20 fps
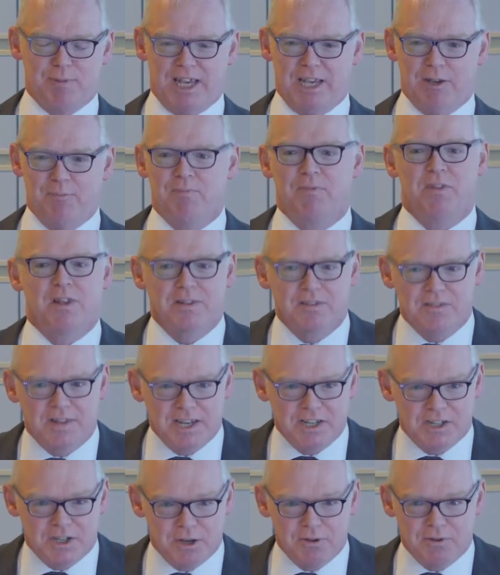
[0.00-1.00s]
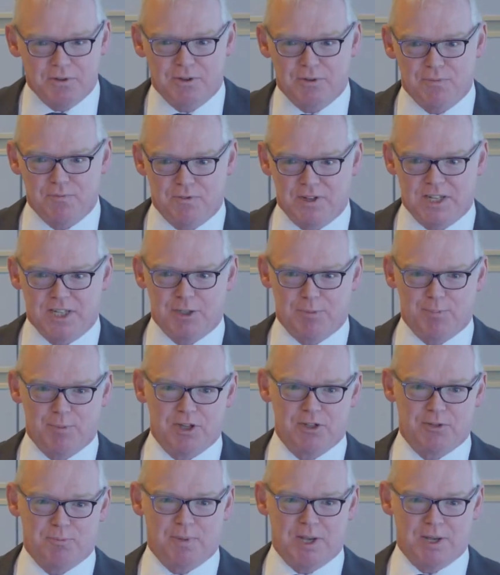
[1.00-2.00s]
me. They don't convince
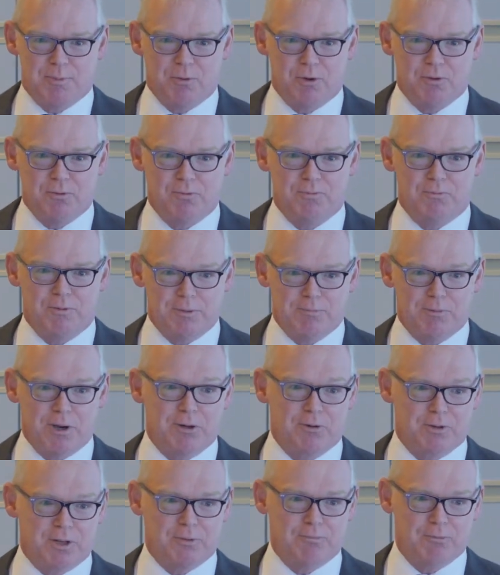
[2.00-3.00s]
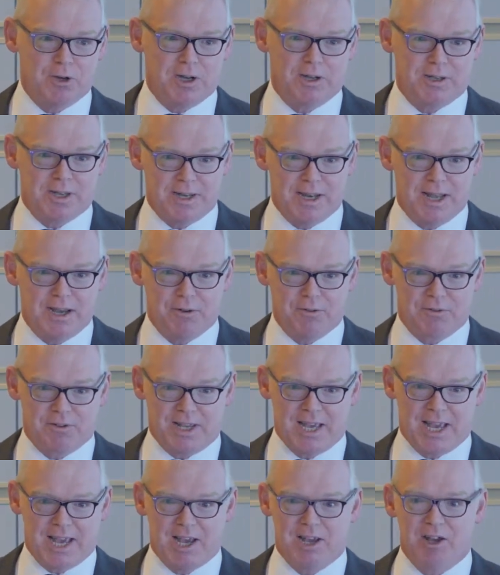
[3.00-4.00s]
most people. We work in
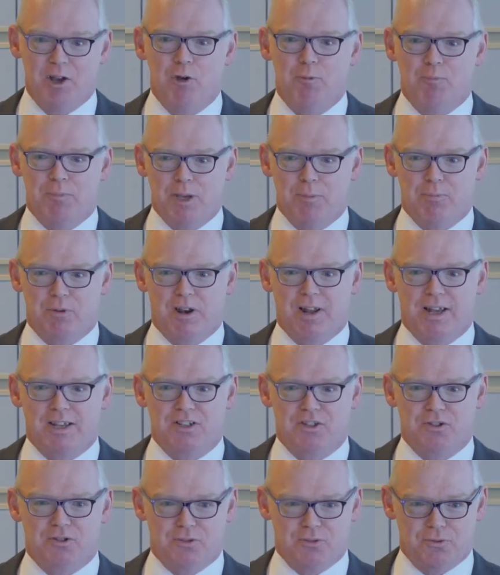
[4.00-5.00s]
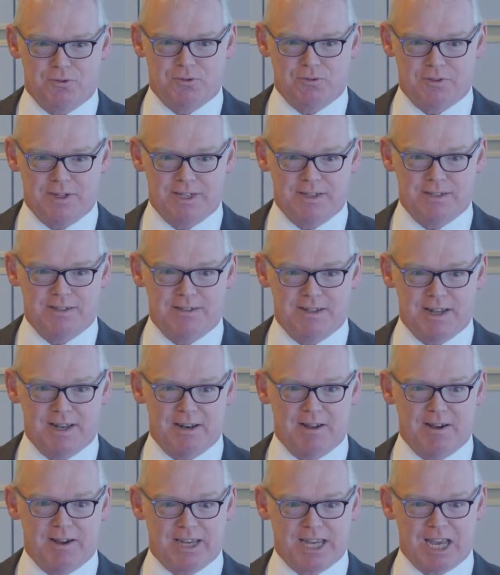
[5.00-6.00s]
healthcare. People like stories. They
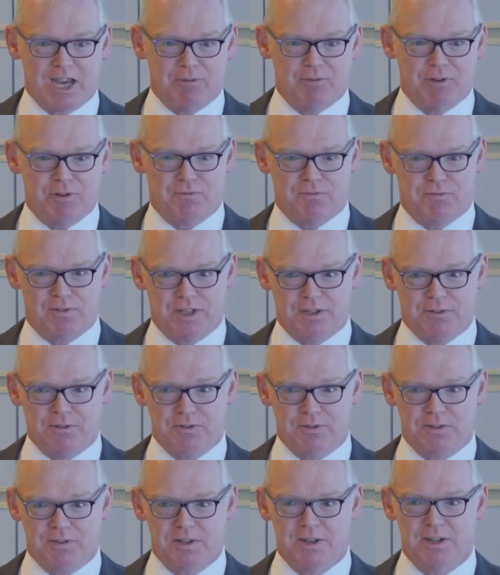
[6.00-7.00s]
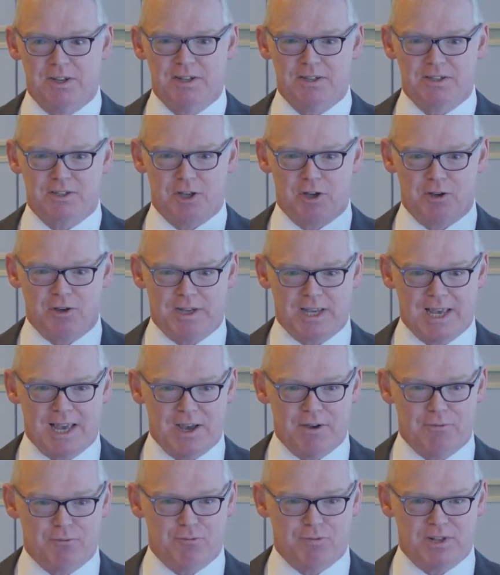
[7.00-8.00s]
like how it feels. So
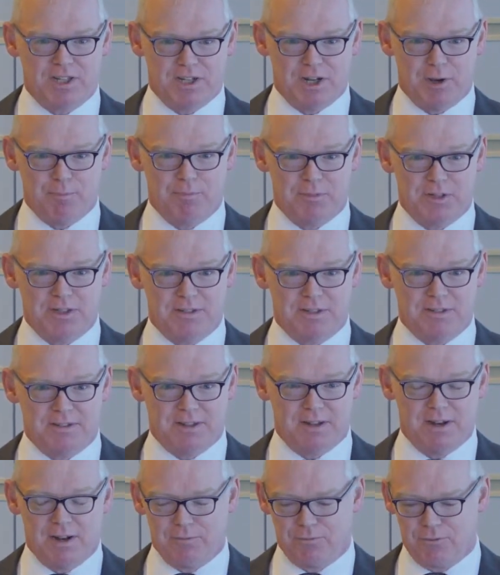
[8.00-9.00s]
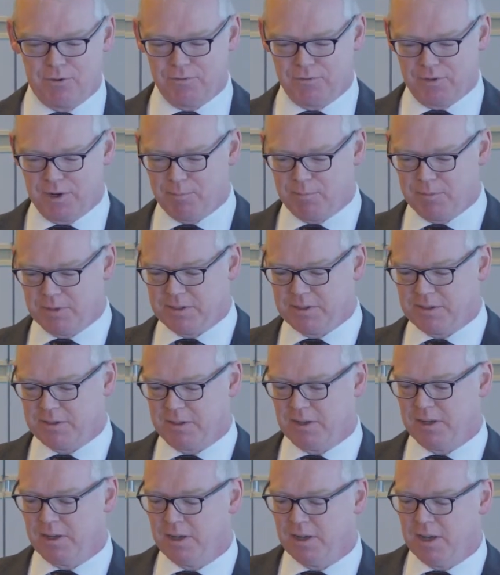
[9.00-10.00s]
careful with numbers as a lover of numbers,
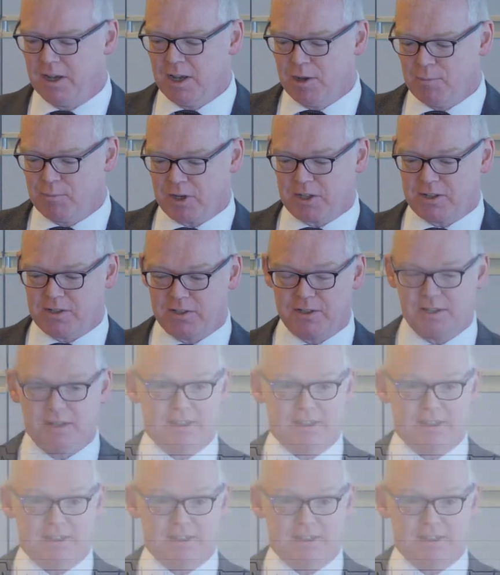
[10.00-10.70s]
because